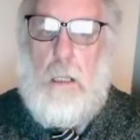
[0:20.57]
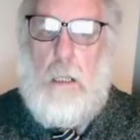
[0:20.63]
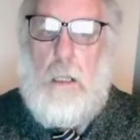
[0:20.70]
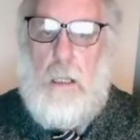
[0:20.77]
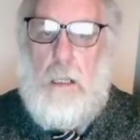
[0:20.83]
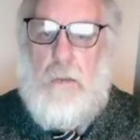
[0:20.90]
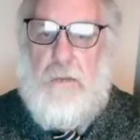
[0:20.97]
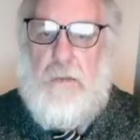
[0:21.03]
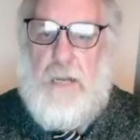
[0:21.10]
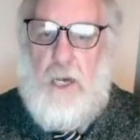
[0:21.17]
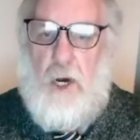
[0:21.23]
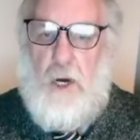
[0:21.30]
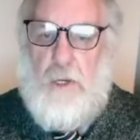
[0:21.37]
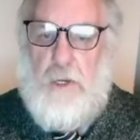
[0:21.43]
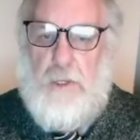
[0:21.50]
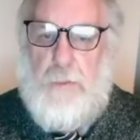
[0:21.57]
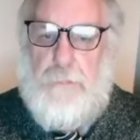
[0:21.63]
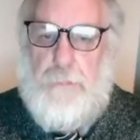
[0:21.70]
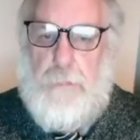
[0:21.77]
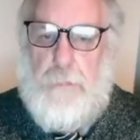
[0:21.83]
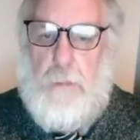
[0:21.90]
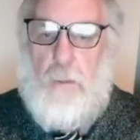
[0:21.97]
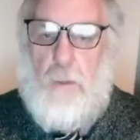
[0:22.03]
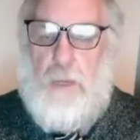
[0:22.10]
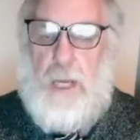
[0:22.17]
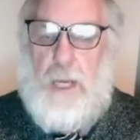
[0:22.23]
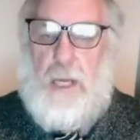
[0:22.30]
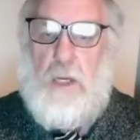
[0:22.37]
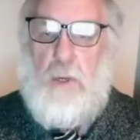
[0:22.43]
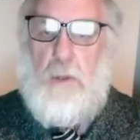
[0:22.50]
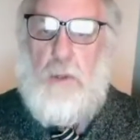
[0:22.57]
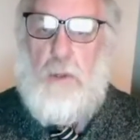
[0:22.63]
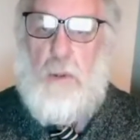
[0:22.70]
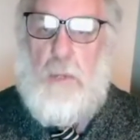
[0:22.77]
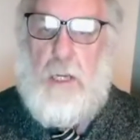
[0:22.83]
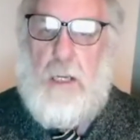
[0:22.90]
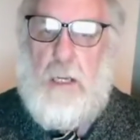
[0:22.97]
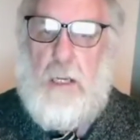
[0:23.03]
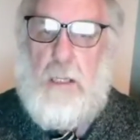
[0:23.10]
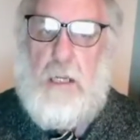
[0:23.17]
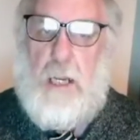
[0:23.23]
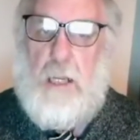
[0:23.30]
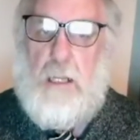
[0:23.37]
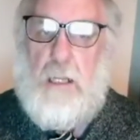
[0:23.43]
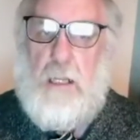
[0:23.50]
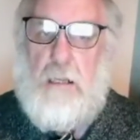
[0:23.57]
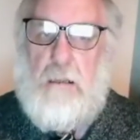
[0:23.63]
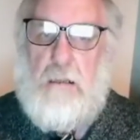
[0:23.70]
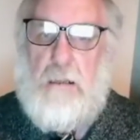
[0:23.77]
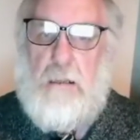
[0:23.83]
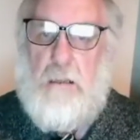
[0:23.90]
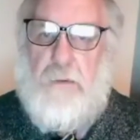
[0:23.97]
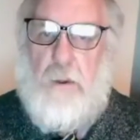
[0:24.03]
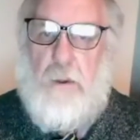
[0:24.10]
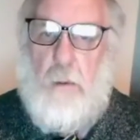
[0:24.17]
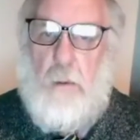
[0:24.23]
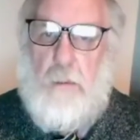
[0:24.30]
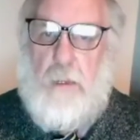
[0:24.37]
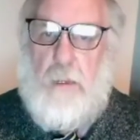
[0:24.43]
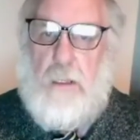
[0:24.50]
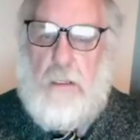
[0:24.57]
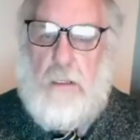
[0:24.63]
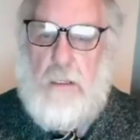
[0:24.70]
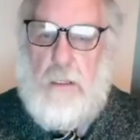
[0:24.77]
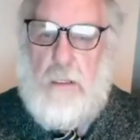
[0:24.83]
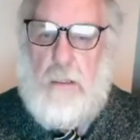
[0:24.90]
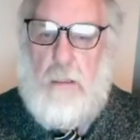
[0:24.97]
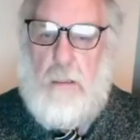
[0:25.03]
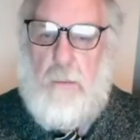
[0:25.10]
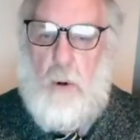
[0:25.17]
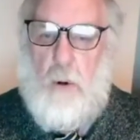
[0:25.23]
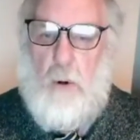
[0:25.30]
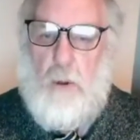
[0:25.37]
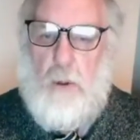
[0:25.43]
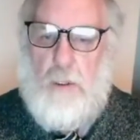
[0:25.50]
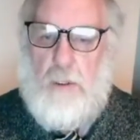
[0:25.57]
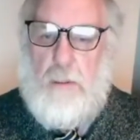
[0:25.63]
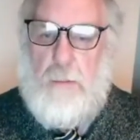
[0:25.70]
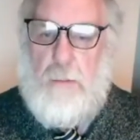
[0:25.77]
Loving God, we thank you that we can take these few moments to pause,